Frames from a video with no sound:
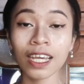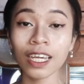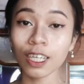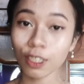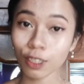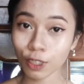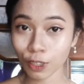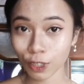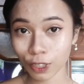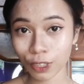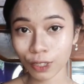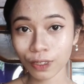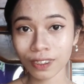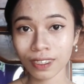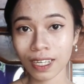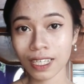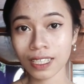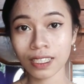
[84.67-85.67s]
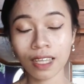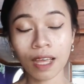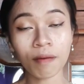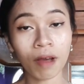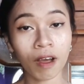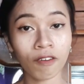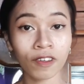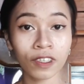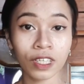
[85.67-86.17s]
It's true that some
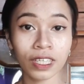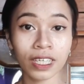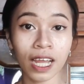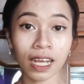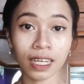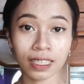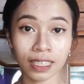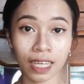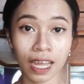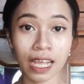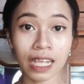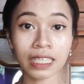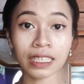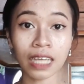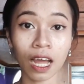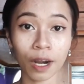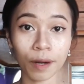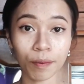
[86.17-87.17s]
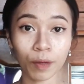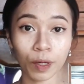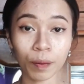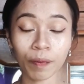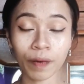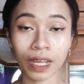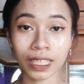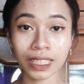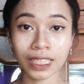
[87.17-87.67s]
opposite reactions are more
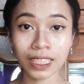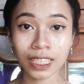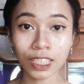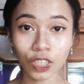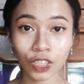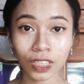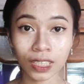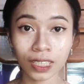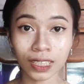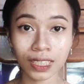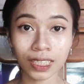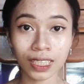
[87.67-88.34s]
presidential.